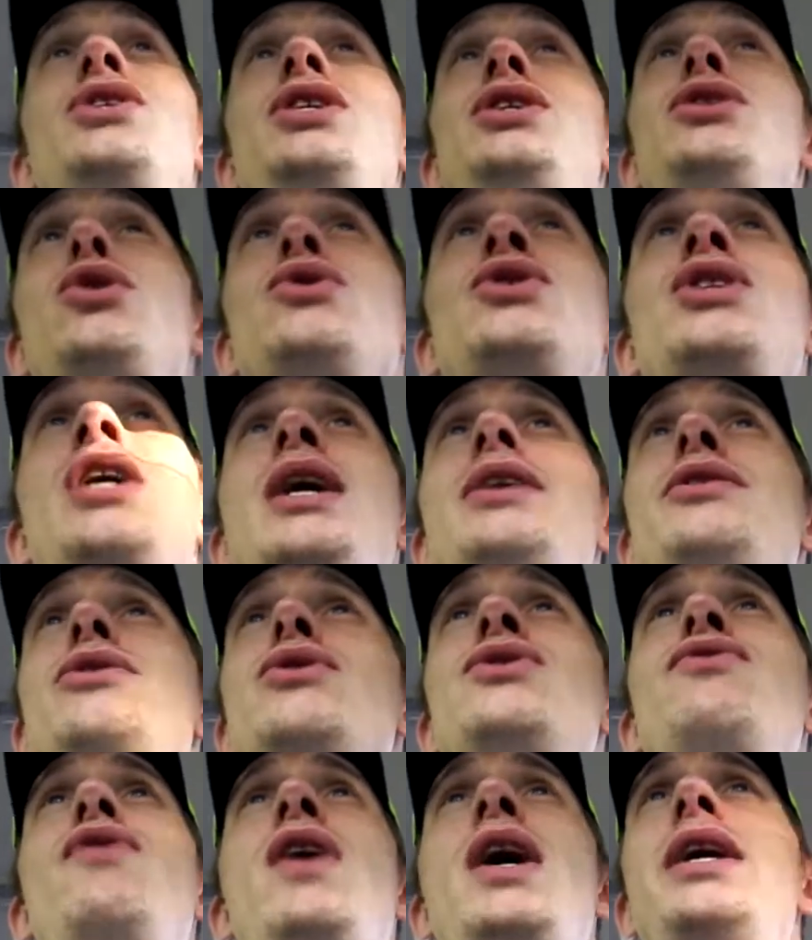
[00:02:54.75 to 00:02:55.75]
Dos
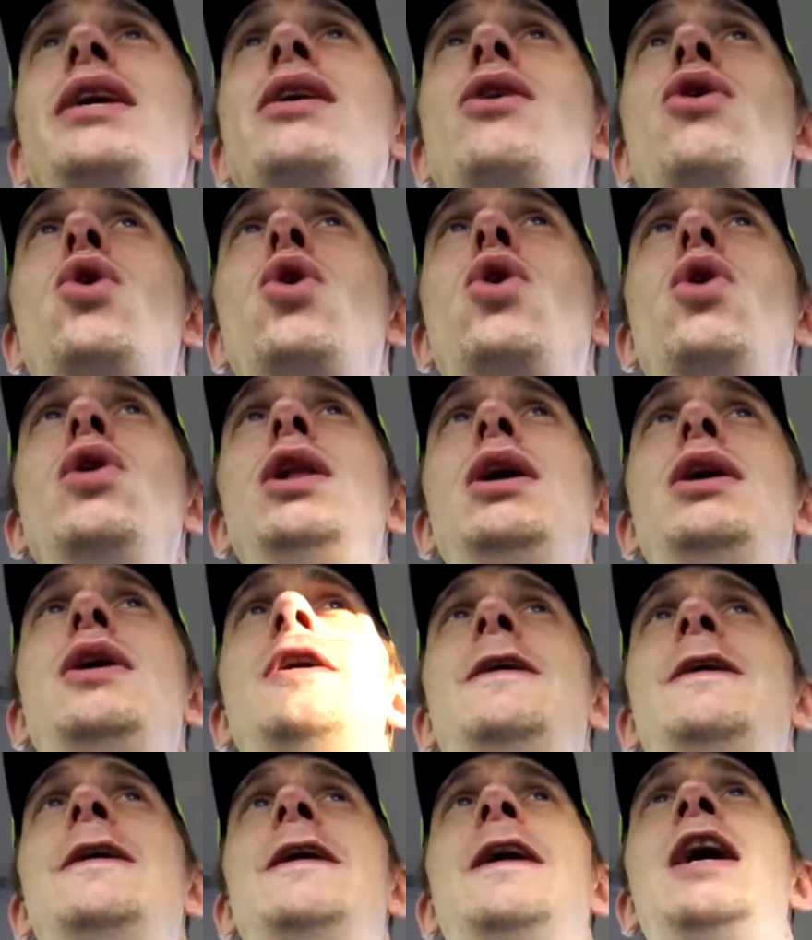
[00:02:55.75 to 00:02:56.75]
Anjos finding a hole,
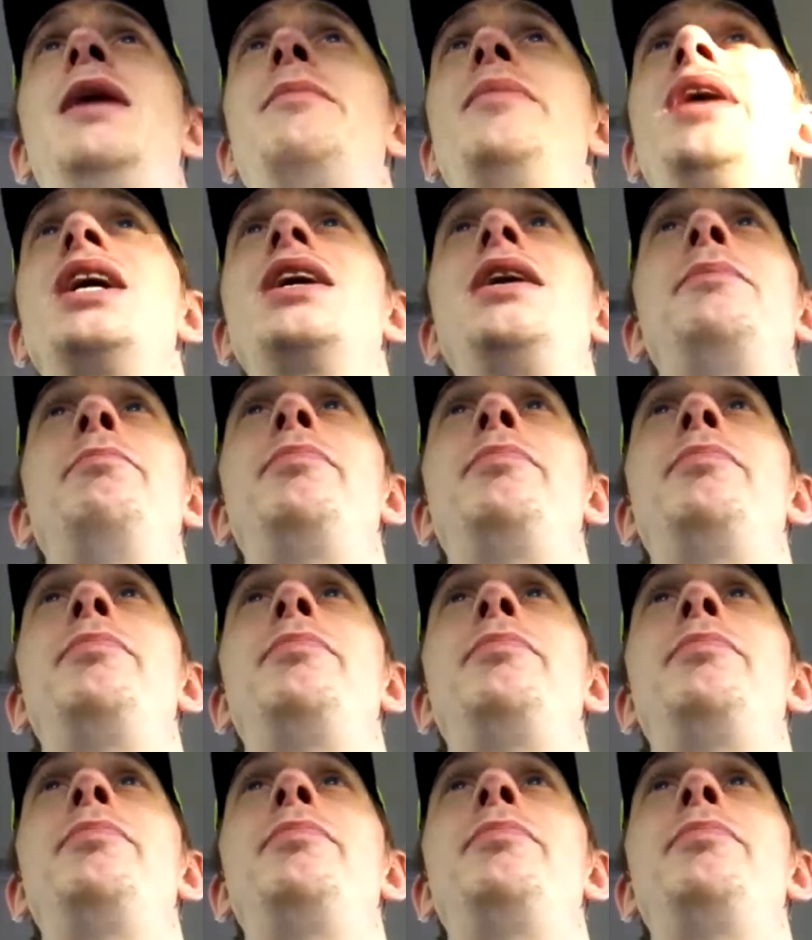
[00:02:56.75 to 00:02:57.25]
making